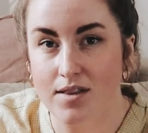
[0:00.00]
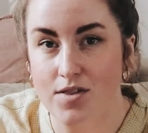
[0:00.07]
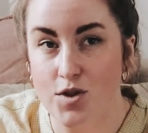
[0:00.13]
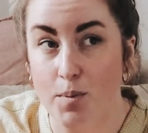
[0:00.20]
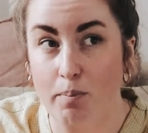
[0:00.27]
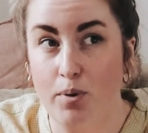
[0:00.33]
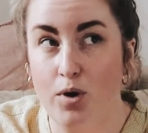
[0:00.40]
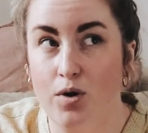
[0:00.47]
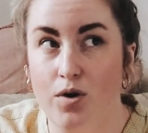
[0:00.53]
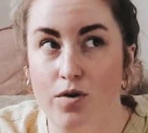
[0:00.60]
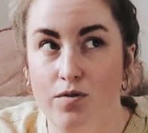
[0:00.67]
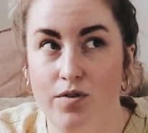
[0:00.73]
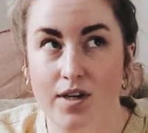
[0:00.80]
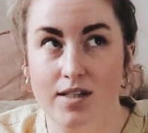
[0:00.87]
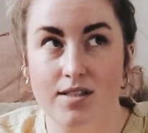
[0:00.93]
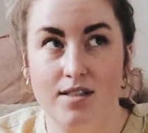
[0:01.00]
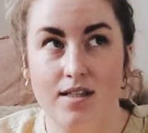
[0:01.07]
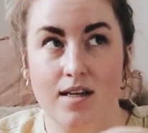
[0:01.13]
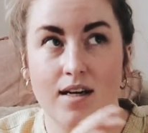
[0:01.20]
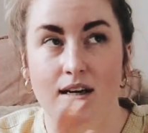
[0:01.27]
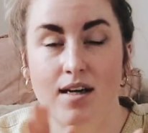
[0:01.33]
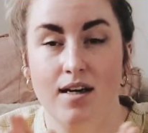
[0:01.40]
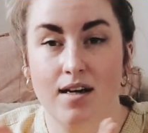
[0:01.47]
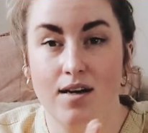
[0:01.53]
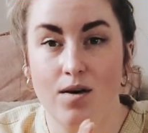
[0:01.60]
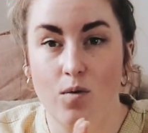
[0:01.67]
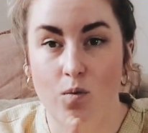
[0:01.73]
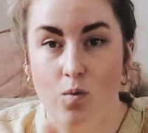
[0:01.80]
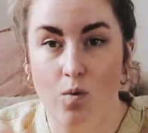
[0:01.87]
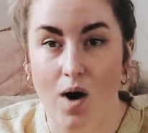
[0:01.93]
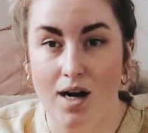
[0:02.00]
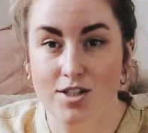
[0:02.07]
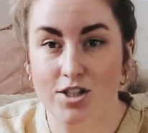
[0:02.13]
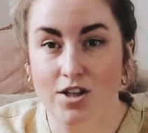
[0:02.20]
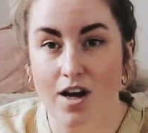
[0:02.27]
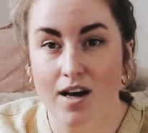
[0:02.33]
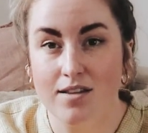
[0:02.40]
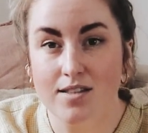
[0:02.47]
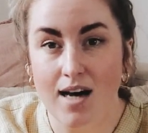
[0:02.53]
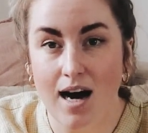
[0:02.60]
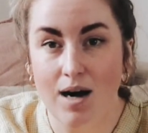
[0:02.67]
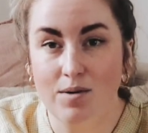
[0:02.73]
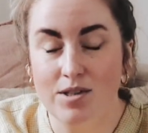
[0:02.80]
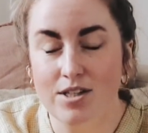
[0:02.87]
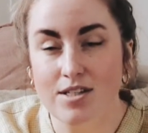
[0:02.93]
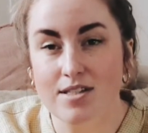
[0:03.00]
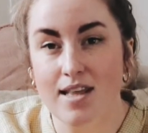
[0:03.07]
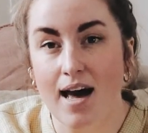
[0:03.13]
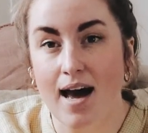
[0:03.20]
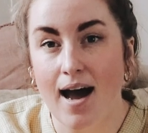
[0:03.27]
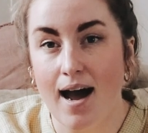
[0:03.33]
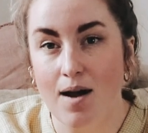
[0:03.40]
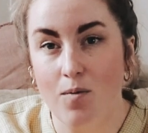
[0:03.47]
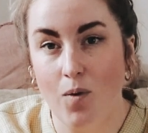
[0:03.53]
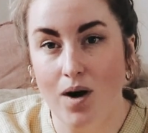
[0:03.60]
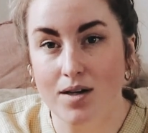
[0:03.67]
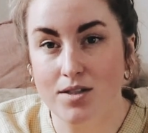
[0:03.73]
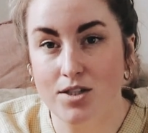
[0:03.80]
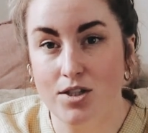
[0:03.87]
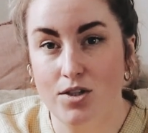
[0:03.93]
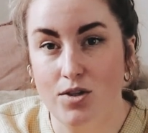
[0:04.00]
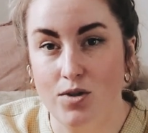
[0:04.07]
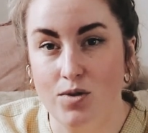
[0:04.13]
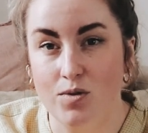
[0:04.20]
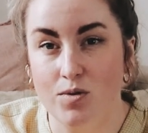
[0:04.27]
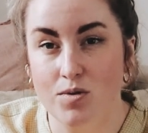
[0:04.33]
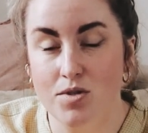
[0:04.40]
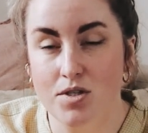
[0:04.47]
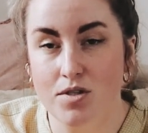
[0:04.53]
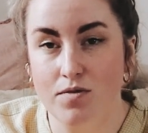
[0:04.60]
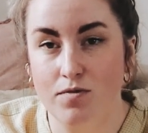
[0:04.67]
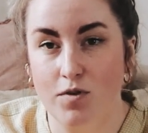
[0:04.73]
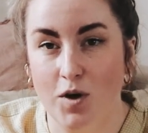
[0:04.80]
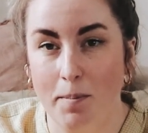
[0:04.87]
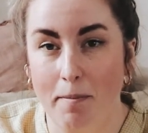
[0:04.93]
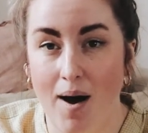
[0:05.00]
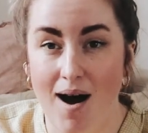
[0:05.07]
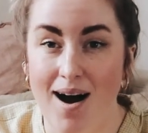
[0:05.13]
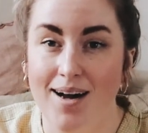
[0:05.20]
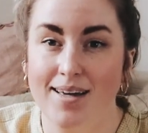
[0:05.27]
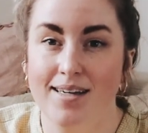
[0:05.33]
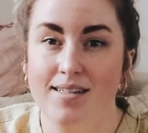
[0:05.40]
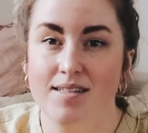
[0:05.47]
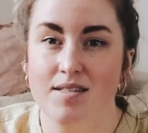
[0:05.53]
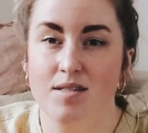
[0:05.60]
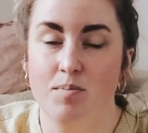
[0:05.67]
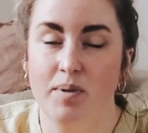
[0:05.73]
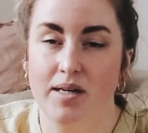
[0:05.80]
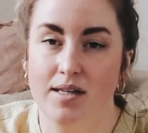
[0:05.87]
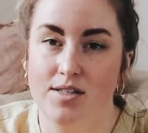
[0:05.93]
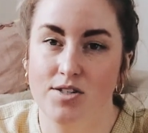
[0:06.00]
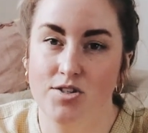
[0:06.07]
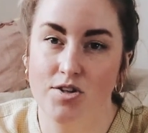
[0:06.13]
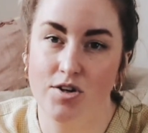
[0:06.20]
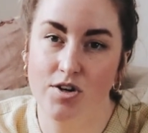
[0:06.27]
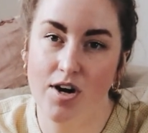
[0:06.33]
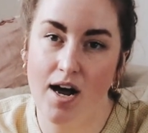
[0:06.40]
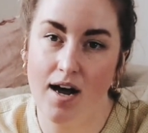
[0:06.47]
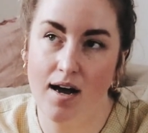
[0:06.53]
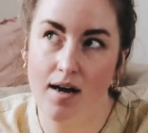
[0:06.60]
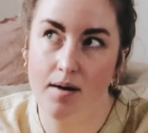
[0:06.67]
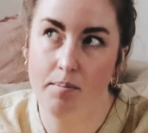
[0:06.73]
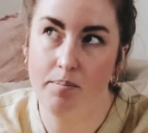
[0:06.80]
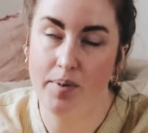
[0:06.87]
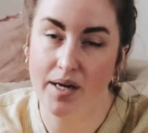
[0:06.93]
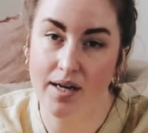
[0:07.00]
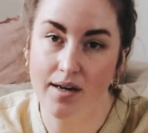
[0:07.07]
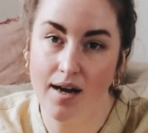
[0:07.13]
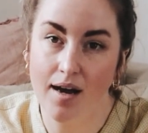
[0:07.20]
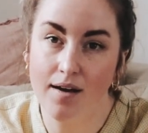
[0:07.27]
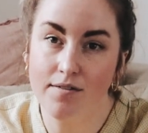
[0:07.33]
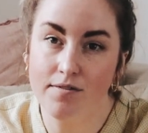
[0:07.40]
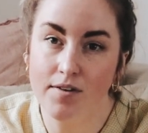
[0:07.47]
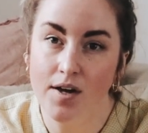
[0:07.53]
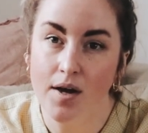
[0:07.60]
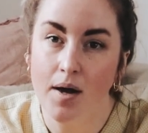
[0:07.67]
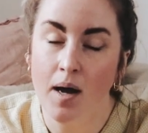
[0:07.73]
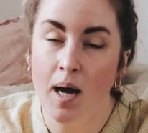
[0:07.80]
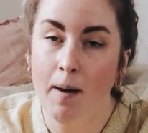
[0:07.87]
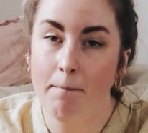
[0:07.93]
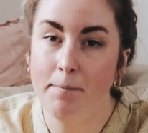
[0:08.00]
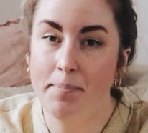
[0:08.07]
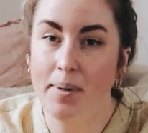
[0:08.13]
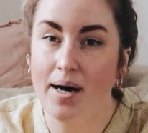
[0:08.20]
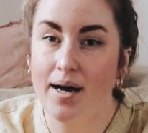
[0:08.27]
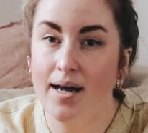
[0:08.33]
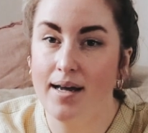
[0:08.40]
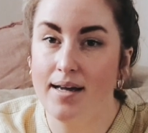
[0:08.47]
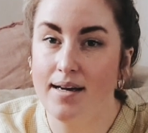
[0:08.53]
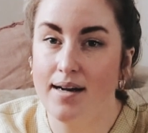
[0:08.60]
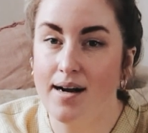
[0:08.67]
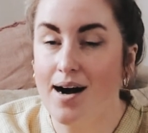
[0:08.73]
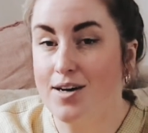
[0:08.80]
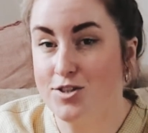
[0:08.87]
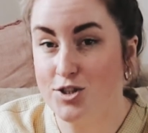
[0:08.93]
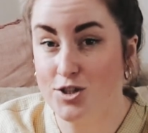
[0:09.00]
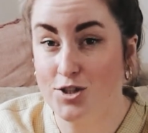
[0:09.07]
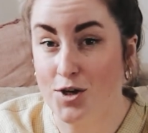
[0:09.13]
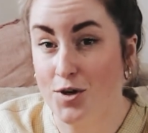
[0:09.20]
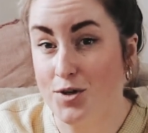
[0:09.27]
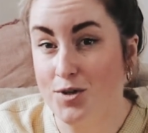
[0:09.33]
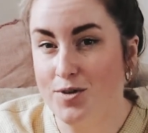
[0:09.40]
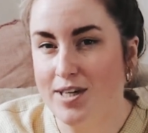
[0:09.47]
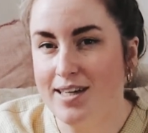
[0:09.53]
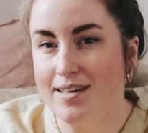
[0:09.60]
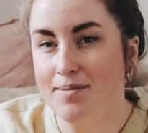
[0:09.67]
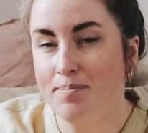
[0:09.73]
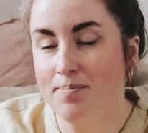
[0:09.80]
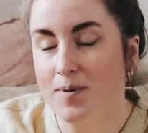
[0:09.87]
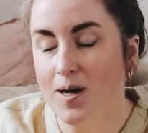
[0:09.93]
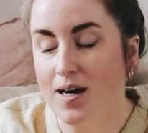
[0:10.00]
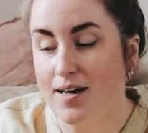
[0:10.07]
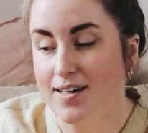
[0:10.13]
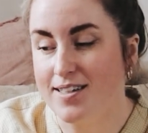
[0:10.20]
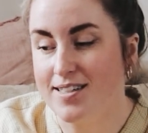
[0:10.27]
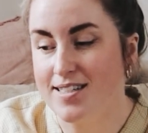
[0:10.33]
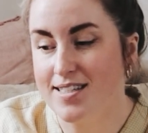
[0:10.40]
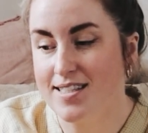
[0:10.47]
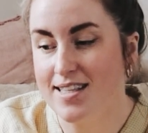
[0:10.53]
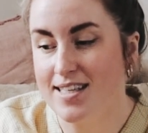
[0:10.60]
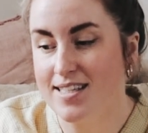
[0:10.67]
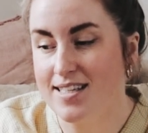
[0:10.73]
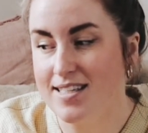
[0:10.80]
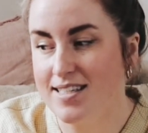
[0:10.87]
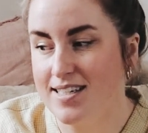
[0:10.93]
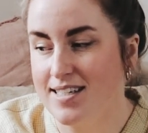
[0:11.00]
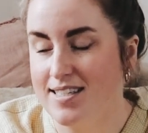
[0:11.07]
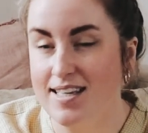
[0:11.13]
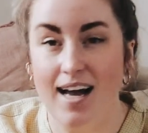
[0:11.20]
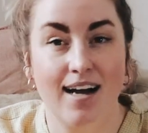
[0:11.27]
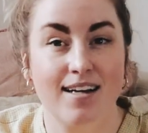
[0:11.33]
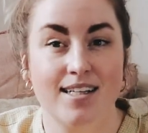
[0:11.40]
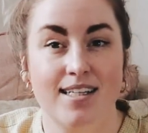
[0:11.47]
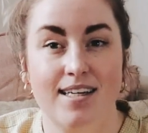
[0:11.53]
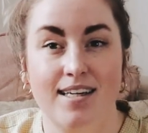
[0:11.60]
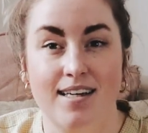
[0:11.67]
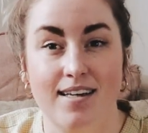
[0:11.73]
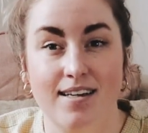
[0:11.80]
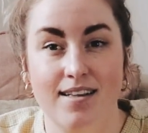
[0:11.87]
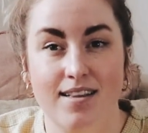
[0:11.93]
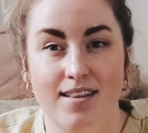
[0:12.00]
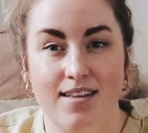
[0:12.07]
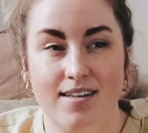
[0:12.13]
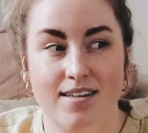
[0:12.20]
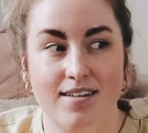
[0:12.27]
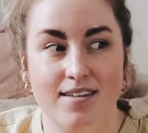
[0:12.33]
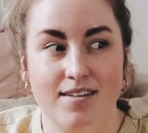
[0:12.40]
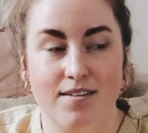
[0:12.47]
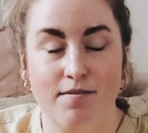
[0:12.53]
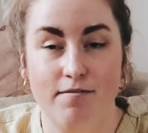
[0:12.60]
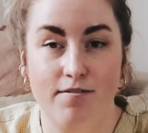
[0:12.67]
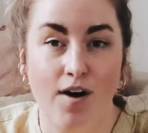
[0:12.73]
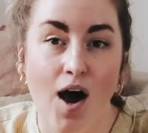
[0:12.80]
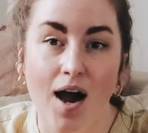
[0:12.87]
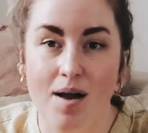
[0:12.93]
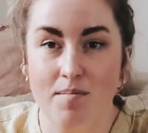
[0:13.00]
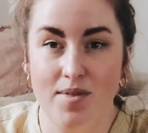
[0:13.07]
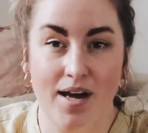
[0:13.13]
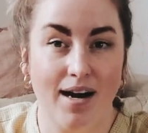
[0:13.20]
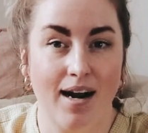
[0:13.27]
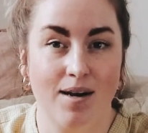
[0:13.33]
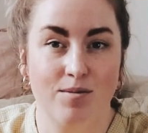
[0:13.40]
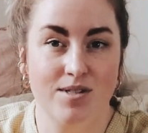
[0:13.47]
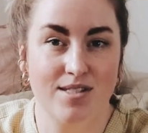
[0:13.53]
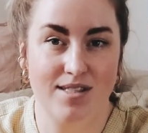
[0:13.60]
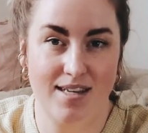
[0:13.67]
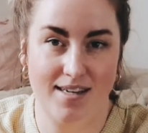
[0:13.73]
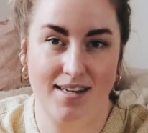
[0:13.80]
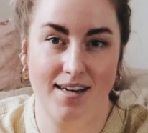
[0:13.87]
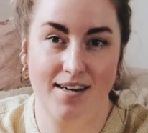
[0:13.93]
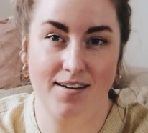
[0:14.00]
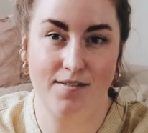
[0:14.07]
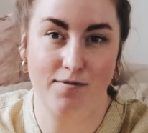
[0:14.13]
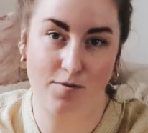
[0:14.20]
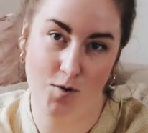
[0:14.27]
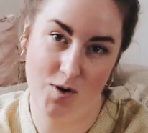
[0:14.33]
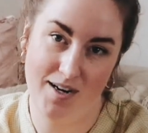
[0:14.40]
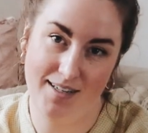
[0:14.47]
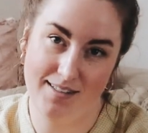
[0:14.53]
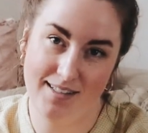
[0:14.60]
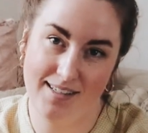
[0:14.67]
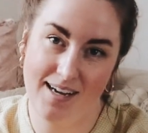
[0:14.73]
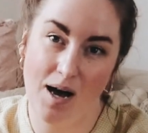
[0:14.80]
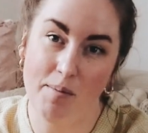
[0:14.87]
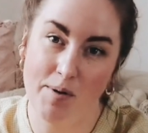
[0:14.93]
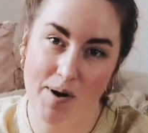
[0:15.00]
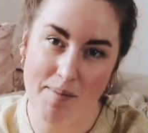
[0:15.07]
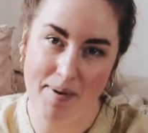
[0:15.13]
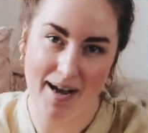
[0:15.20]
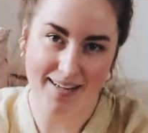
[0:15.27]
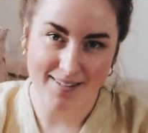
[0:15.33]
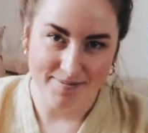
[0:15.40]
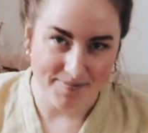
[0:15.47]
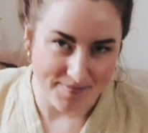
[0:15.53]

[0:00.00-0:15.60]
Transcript: the perfect washcloth towels that I want to use for pockets because they're not big enough. But I'll show you it because this is exactly the vibe that I was thinking for it. I'll be right back.